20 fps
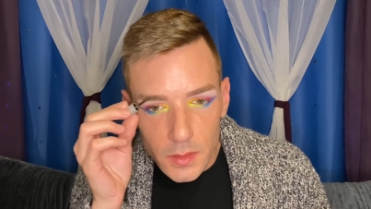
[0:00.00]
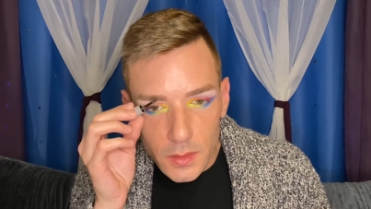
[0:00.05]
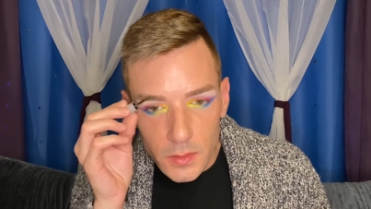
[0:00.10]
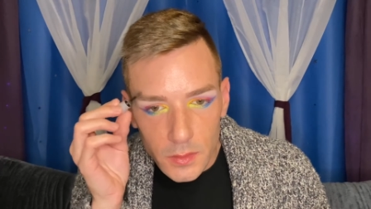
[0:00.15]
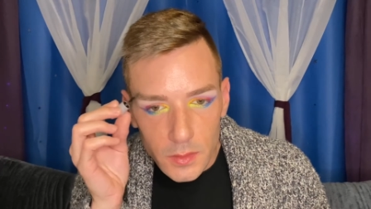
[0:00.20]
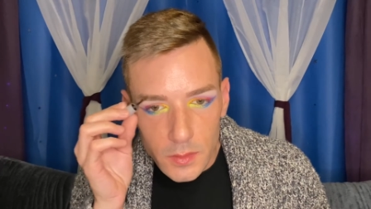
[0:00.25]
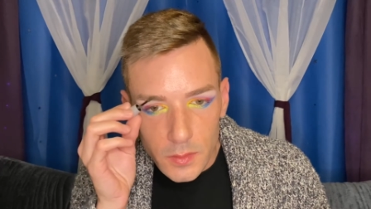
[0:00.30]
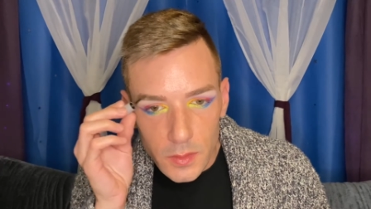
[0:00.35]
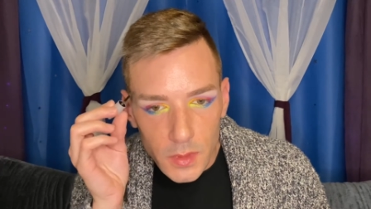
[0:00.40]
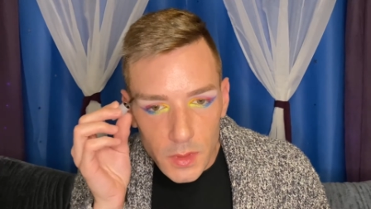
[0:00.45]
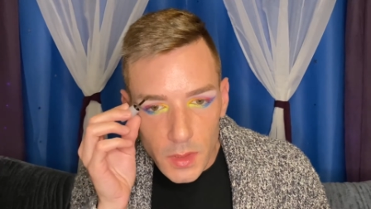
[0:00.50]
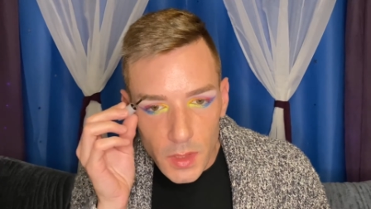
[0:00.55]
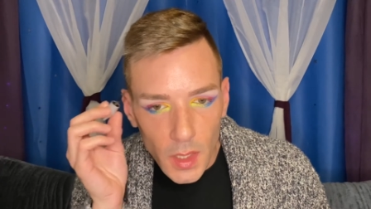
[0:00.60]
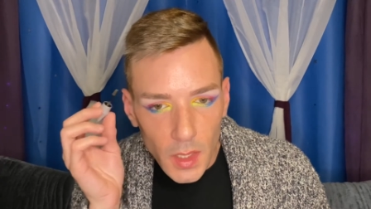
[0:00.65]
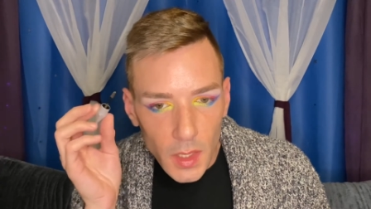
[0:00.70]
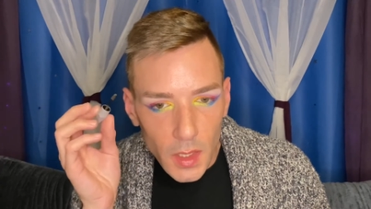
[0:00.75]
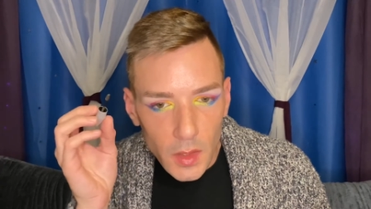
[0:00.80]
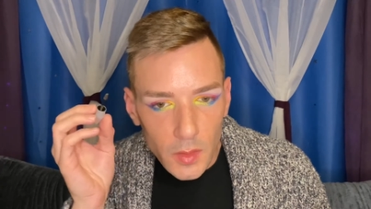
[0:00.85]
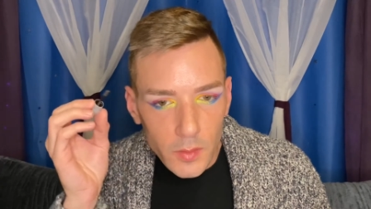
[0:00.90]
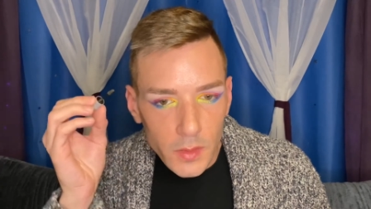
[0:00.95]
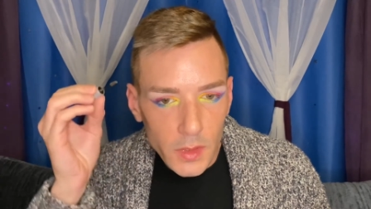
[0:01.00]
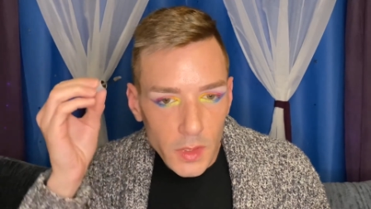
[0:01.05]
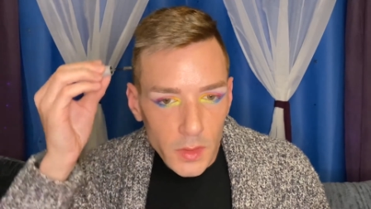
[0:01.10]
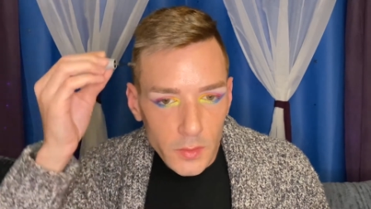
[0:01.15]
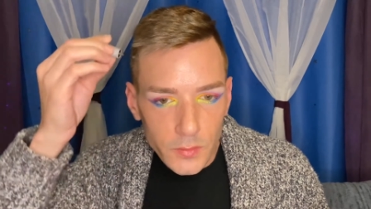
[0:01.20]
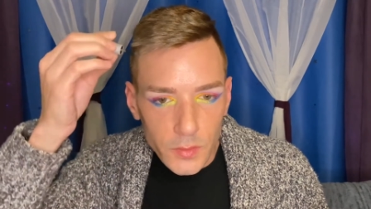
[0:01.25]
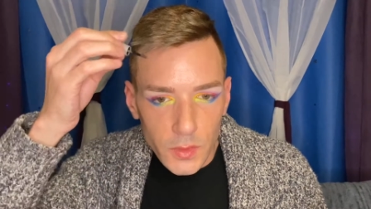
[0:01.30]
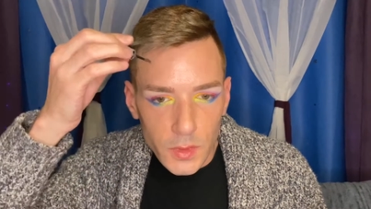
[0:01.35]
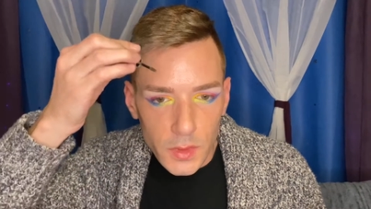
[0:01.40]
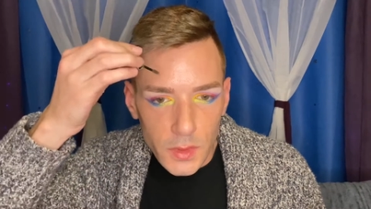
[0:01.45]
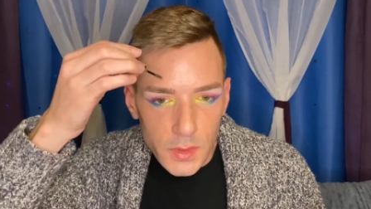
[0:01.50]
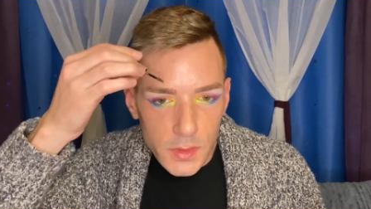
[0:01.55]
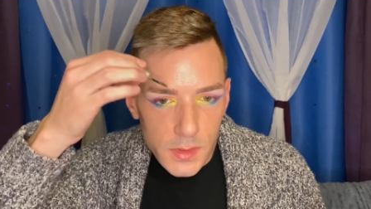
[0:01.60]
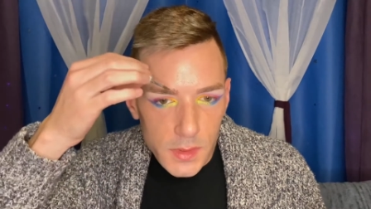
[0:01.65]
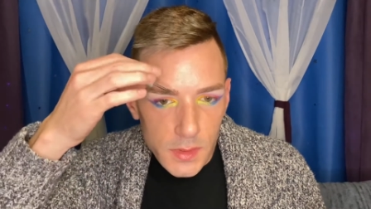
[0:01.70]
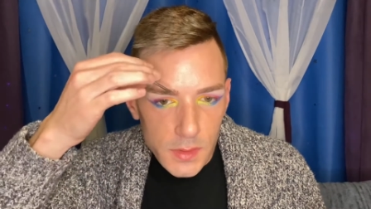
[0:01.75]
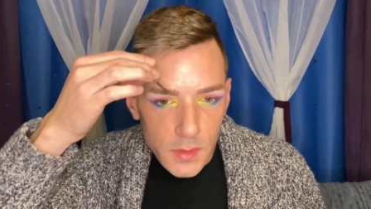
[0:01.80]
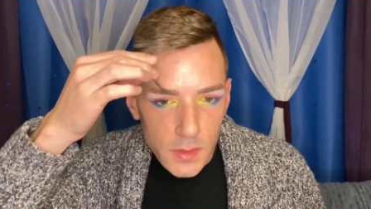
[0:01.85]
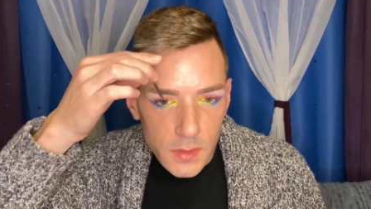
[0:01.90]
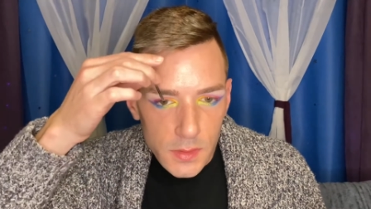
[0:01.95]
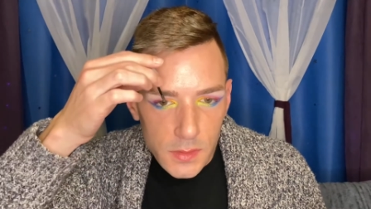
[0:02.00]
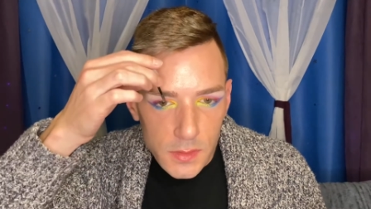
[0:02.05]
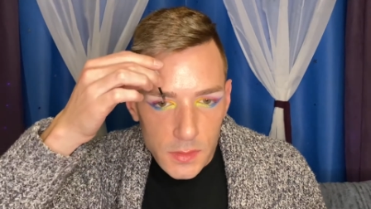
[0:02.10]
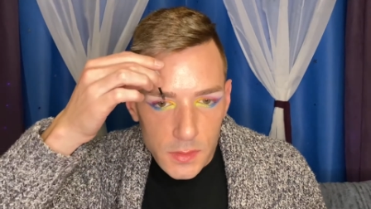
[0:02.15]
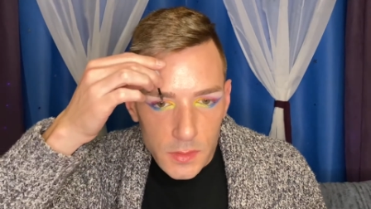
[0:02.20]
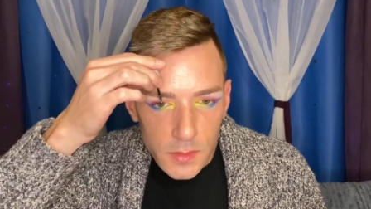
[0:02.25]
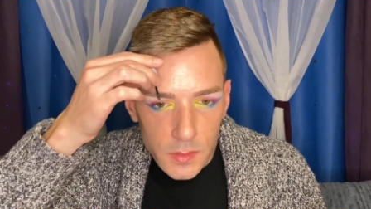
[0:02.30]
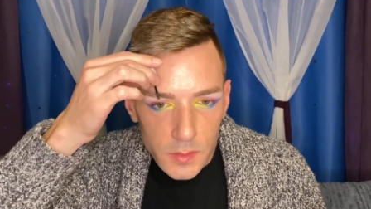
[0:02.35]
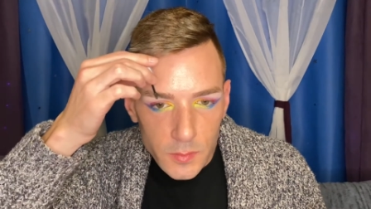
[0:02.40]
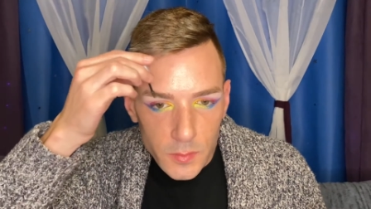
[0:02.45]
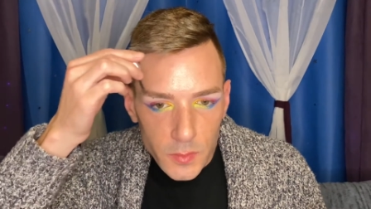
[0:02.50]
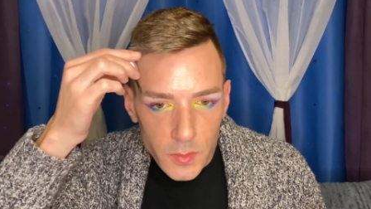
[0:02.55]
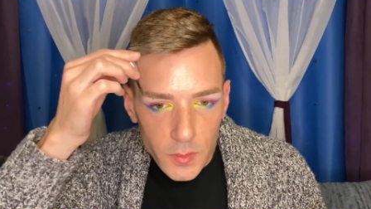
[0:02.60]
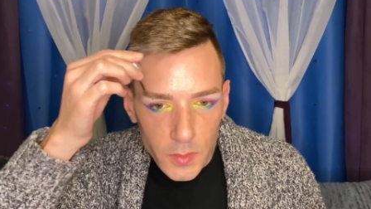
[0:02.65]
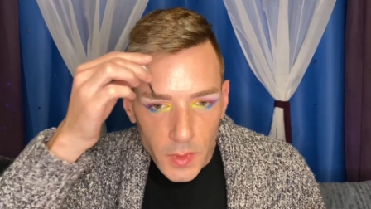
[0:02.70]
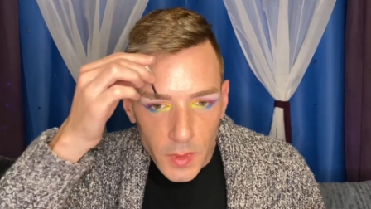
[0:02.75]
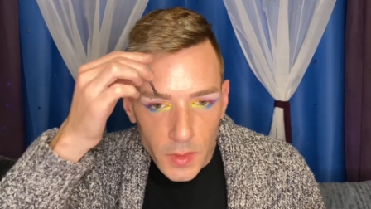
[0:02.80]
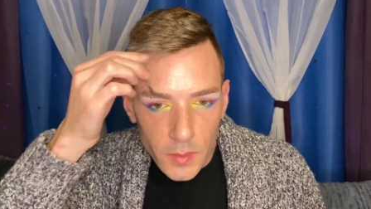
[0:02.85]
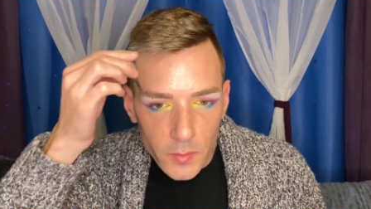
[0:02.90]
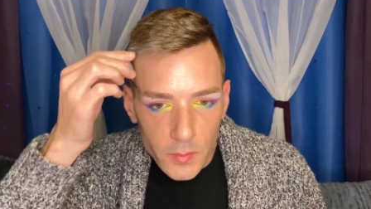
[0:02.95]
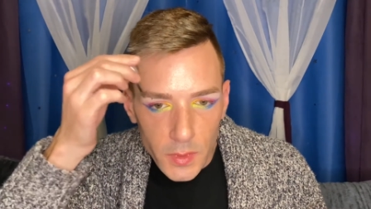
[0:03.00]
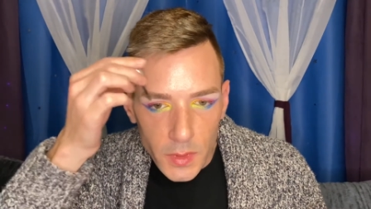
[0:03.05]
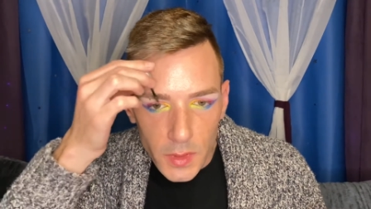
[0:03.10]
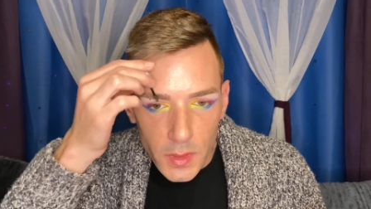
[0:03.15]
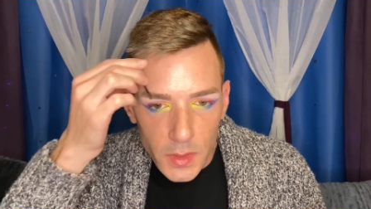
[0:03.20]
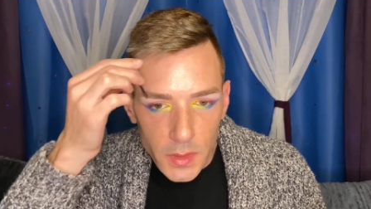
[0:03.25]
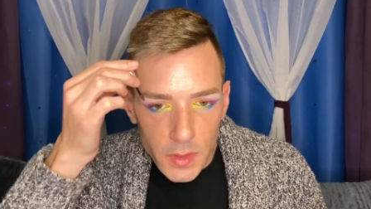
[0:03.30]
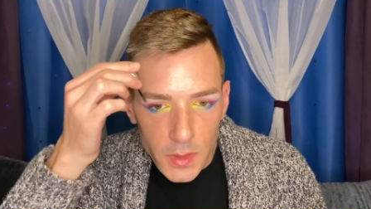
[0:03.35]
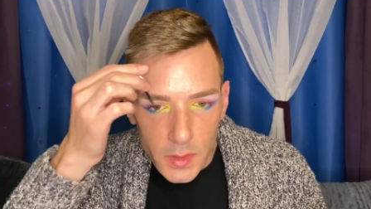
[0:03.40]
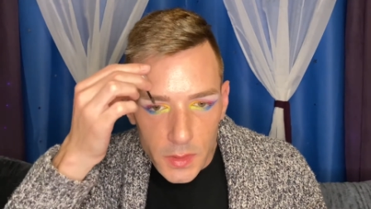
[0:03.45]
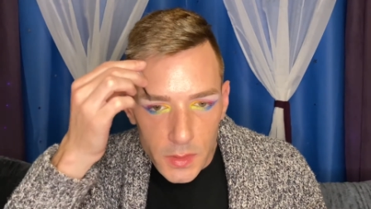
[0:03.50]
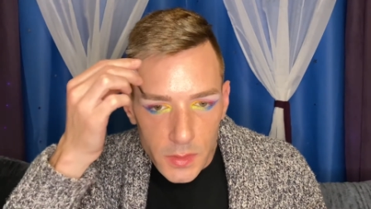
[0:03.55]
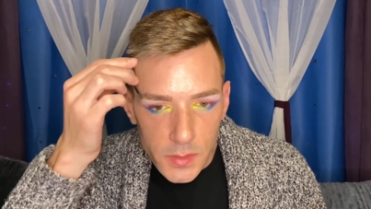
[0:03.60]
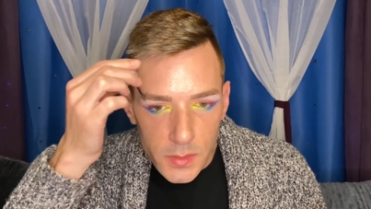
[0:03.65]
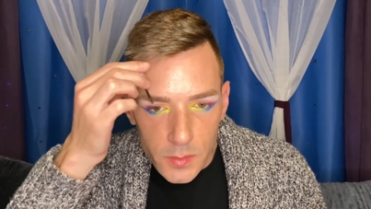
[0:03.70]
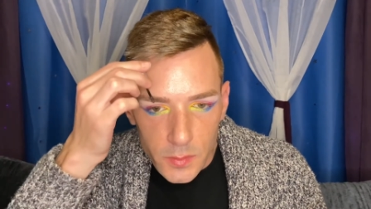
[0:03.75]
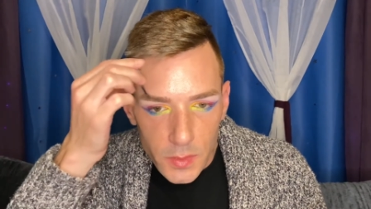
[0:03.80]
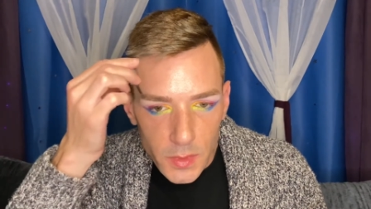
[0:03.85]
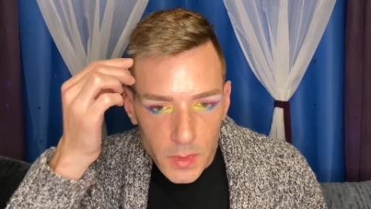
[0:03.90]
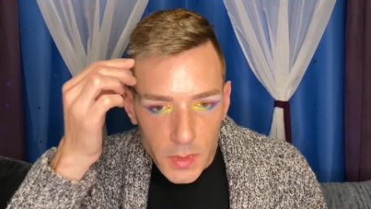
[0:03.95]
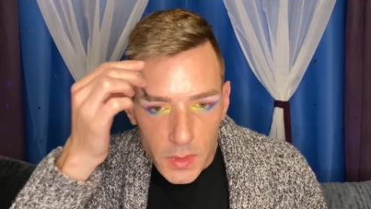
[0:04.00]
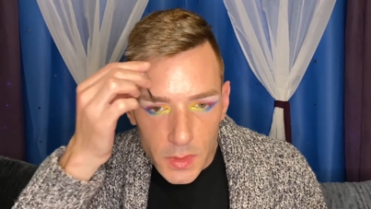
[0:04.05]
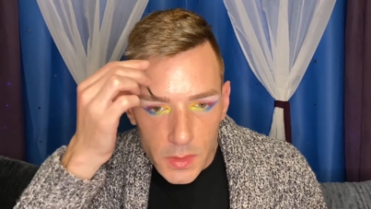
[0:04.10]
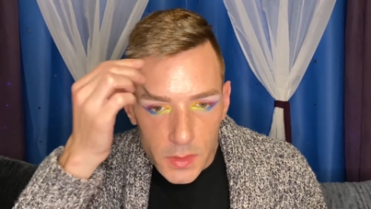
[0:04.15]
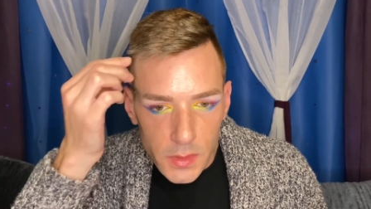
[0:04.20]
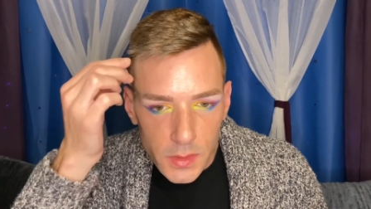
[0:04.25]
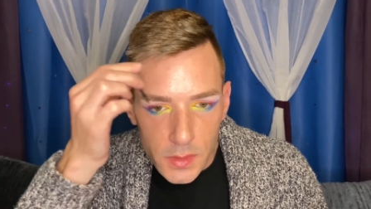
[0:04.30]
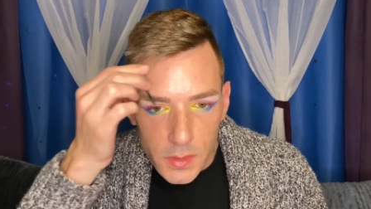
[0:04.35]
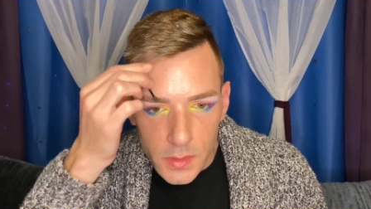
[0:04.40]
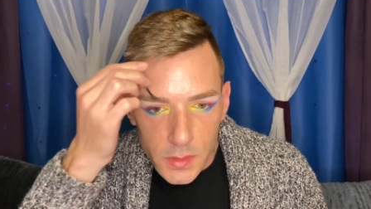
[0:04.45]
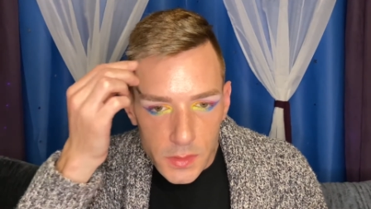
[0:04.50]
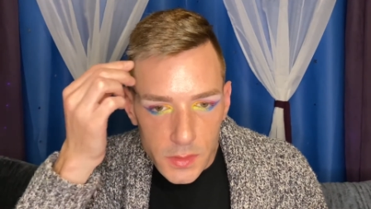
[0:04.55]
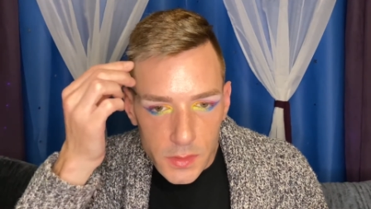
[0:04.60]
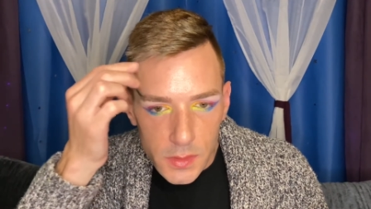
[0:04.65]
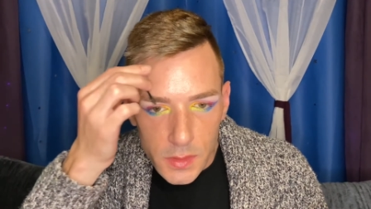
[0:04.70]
they were like, hey, we love Chris, he's awesome, we don't care what he does or what he is.